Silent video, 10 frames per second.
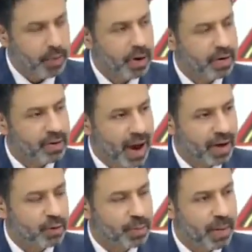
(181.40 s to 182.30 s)

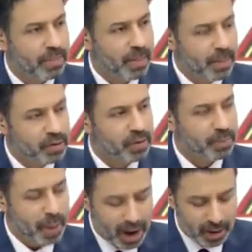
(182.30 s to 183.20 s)
attacked by members of
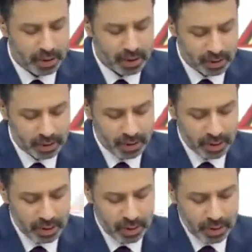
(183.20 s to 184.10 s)
parliament
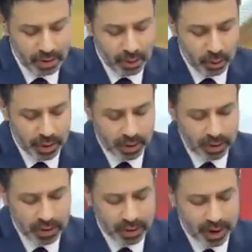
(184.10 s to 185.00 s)
who
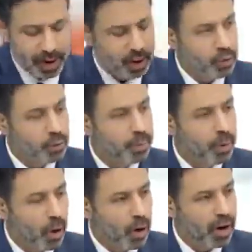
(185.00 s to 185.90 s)
had decided to
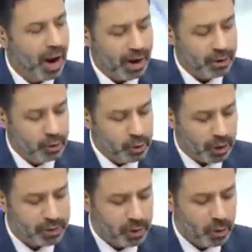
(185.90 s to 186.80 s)
brawl and
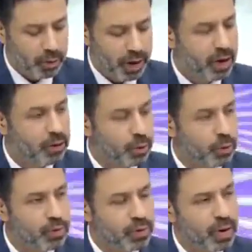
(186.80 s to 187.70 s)
jostle over
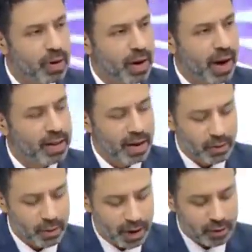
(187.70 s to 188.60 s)
issues and the
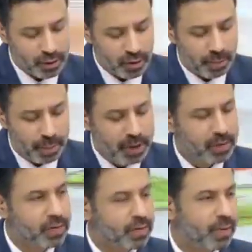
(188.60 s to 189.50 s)
introduction of bills.